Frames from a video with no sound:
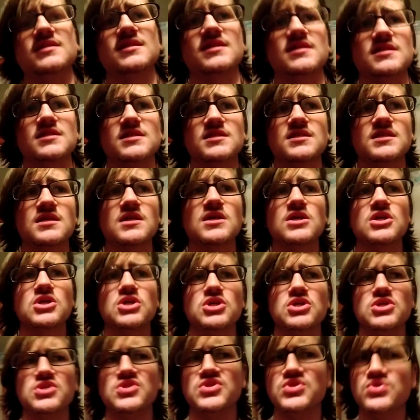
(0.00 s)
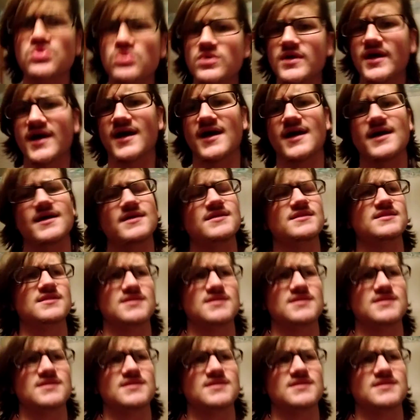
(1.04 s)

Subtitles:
it's you guys,